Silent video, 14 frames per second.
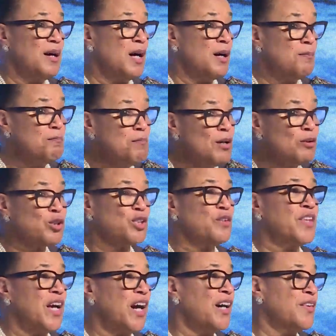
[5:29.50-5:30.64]
Most of
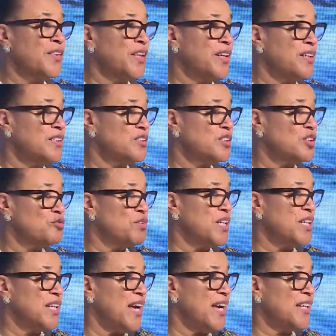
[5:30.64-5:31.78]
the other
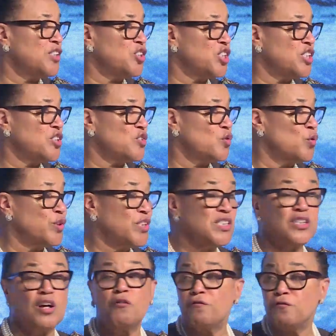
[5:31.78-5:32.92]
green energy sources
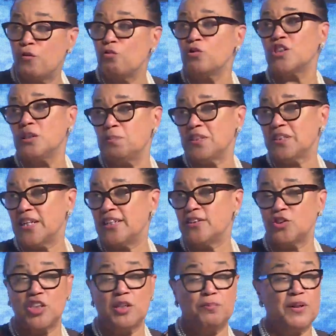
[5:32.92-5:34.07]
are 40%
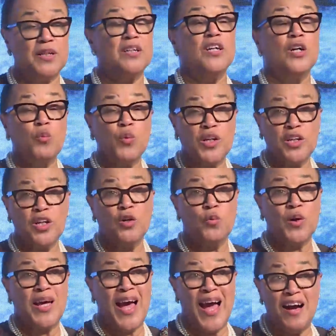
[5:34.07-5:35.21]
cheaper. We know
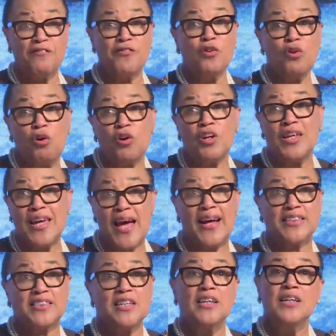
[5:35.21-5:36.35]
we have not
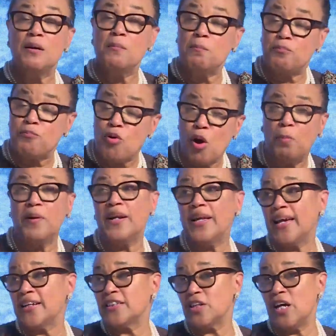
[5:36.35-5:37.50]
yet properly,
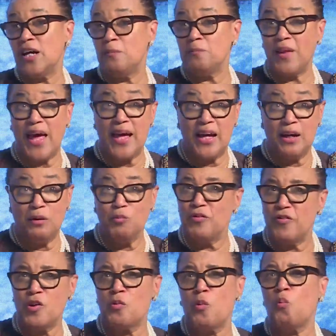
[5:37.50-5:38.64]
we've
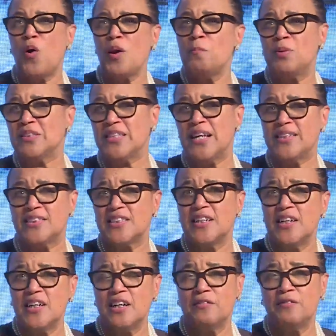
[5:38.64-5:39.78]
only got 1%
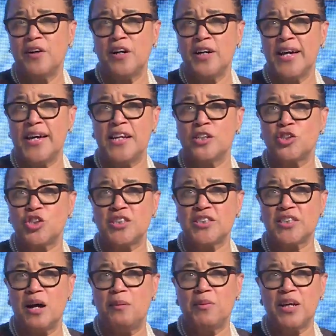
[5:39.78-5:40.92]
of our energy is
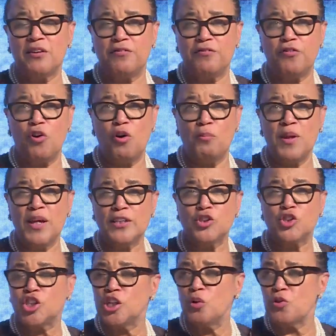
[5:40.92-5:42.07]
coming from
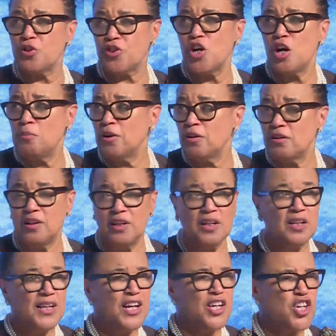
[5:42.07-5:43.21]
geothermal.
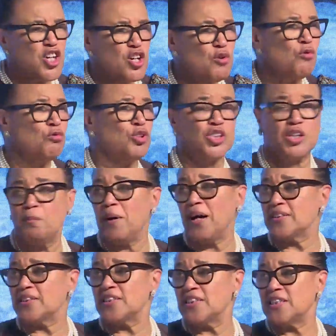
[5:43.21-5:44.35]
Huge
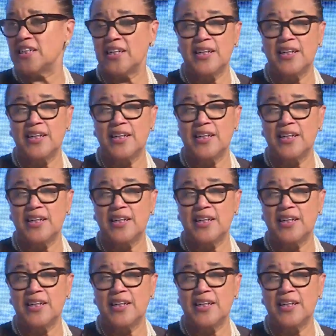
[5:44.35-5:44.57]
capacity.